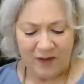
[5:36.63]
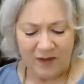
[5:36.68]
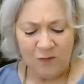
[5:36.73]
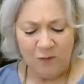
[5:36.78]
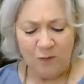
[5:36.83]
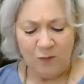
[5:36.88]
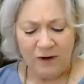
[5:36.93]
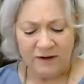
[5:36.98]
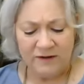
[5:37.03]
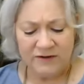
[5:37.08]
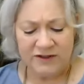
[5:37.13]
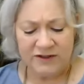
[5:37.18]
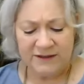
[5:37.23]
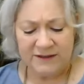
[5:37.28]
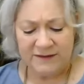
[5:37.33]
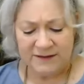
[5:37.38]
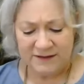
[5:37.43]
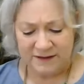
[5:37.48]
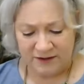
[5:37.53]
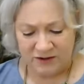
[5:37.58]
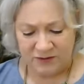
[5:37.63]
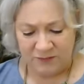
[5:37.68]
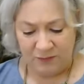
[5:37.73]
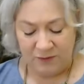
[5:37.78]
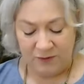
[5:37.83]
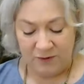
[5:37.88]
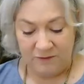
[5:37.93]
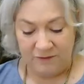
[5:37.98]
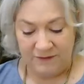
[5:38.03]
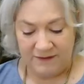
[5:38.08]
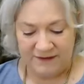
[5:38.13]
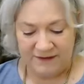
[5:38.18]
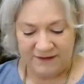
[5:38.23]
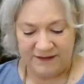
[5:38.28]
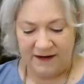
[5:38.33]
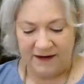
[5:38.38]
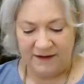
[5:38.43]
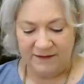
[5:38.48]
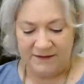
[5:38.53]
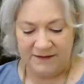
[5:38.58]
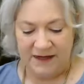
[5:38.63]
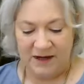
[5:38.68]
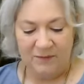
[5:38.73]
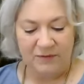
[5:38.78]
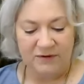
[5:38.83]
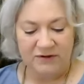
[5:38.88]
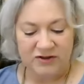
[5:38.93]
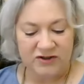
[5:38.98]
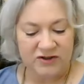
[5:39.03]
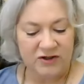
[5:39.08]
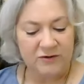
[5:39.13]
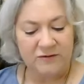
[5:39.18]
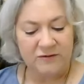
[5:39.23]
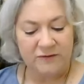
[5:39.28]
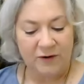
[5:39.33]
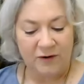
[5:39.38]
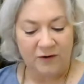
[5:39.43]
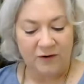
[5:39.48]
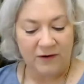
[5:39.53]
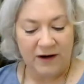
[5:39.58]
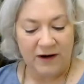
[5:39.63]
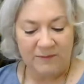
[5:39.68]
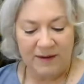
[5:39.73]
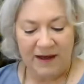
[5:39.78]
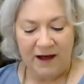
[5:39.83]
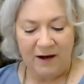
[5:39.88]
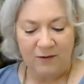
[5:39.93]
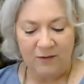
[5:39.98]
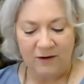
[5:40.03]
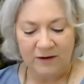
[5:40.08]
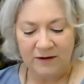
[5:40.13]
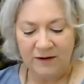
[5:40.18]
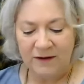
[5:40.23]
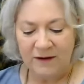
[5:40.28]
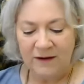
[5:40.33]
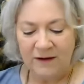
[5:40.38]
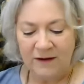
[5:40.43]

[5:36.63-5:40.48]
where she such proof as sad examples showed of her great power,